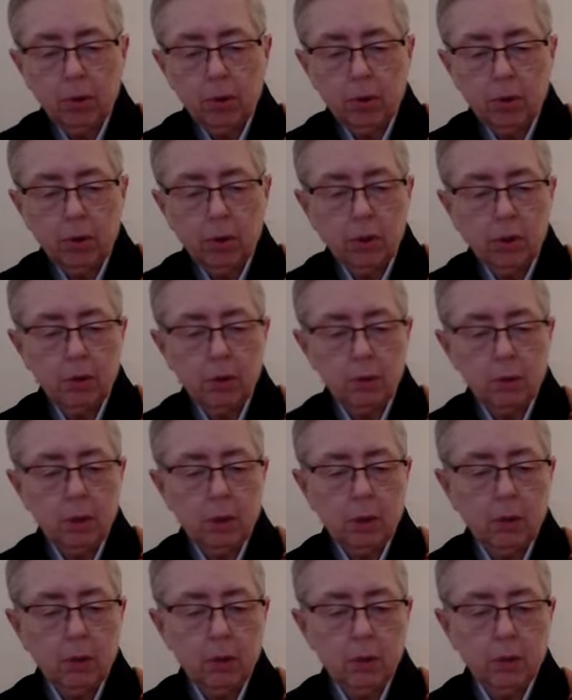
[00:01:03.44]
this
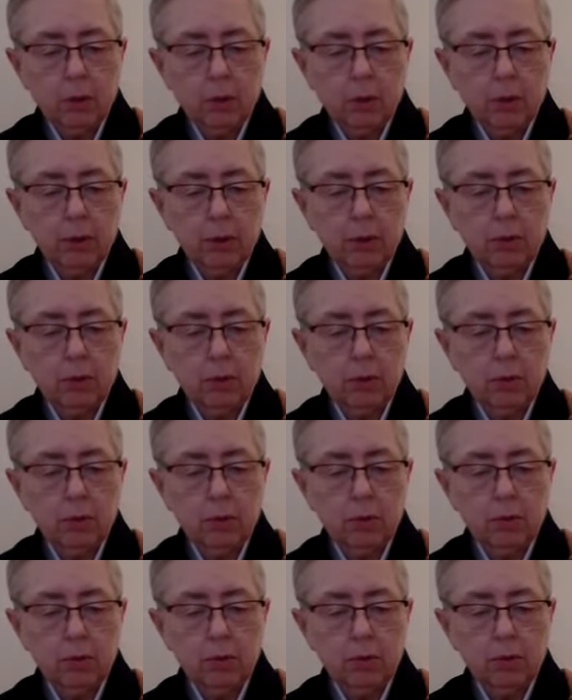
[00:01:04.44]
week we're going
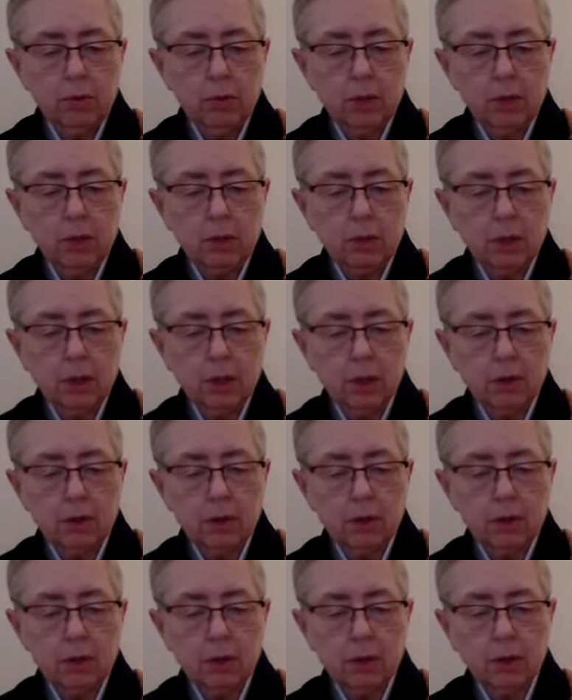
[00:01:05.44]
to
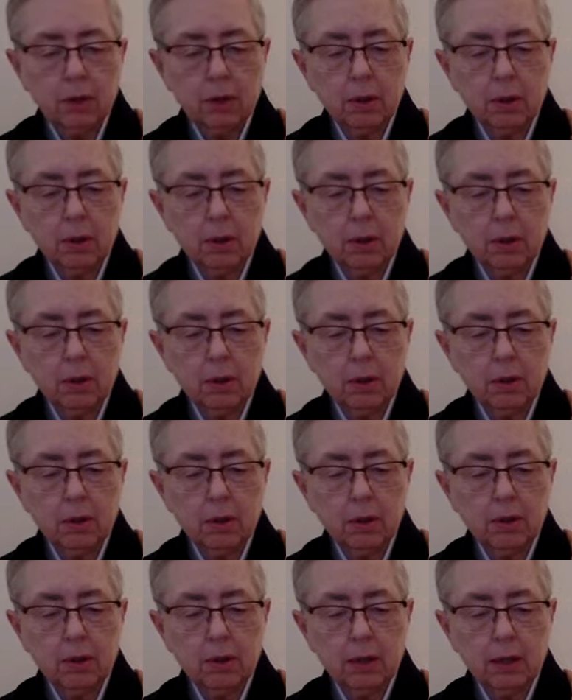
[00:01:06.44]
discuss the
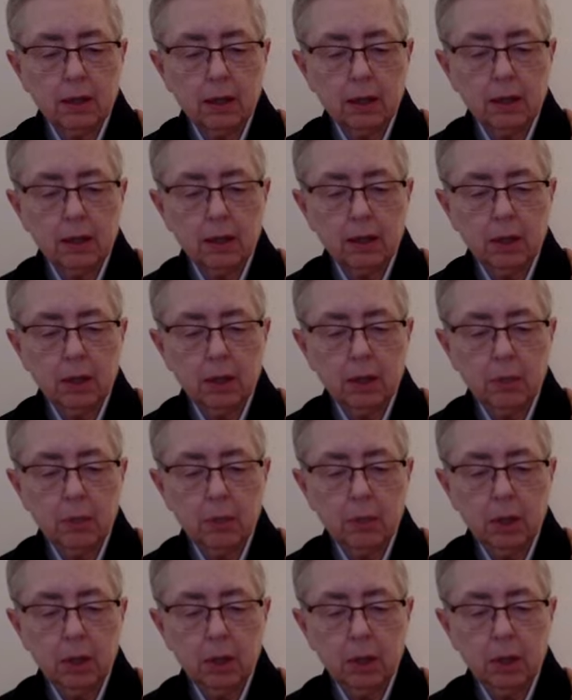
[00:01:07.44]
second and the
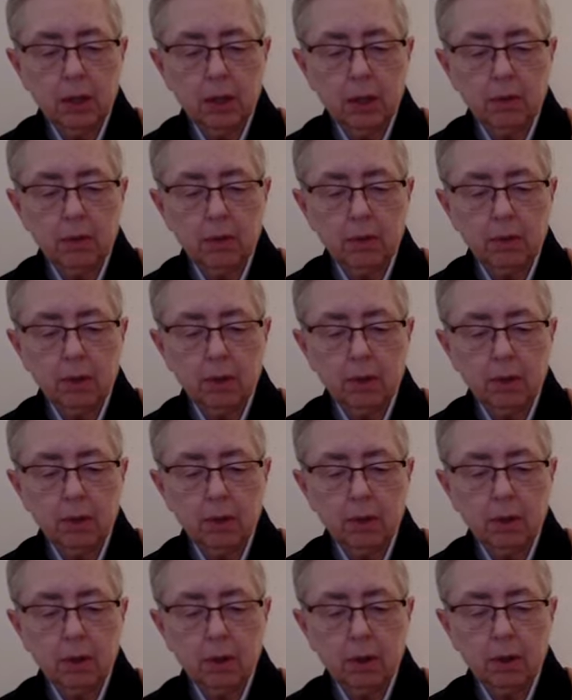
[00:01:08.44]
beginning of the
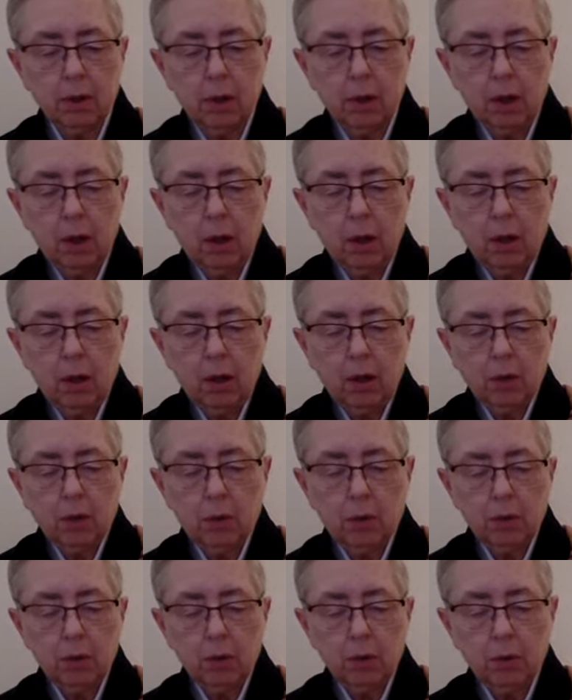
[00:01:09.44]

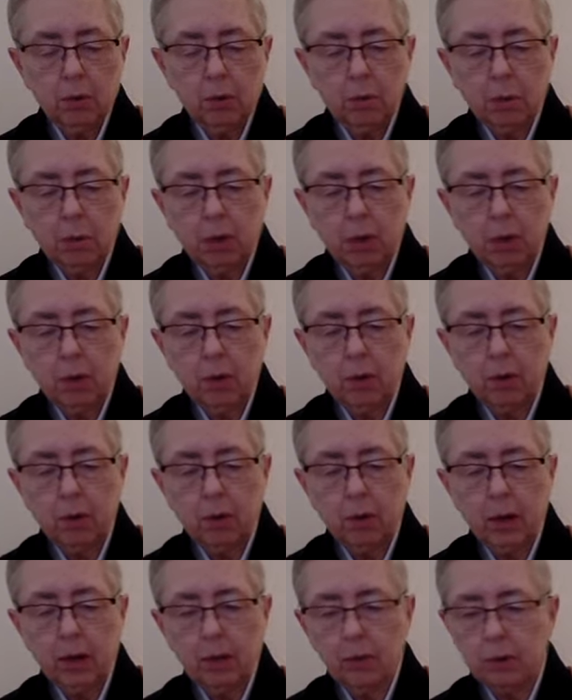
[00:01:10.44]
third
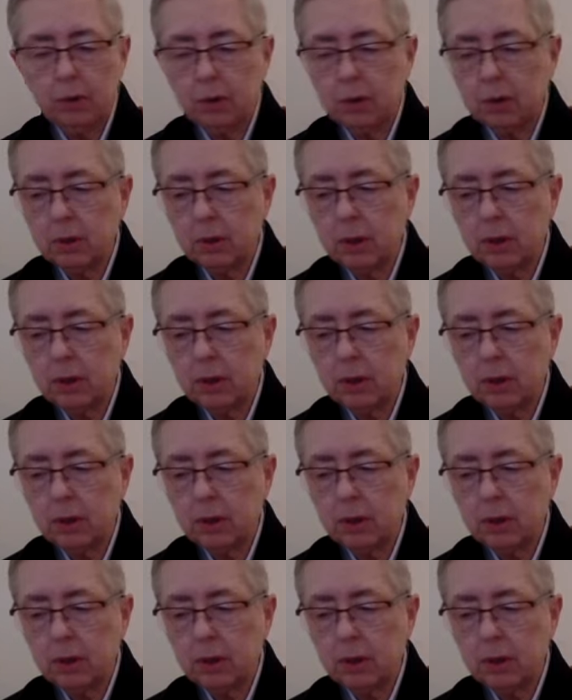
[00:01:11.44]
paragraphs.